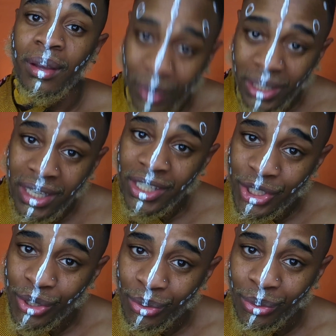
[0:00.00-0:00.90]
We need
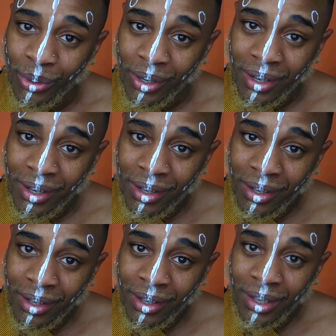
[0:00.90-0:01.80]
you.
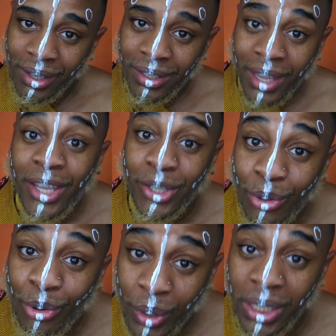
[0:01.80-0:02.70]
Yeah,
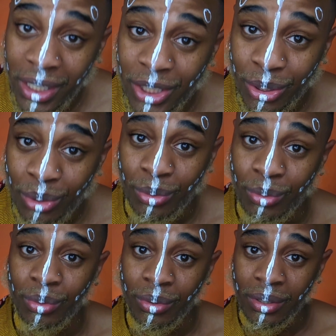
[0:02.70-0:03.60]
you. We need
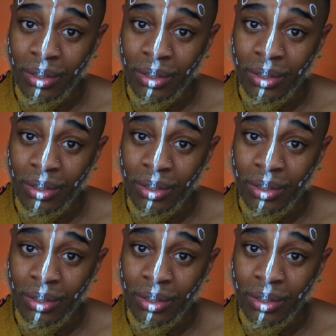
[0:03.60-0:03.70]
you.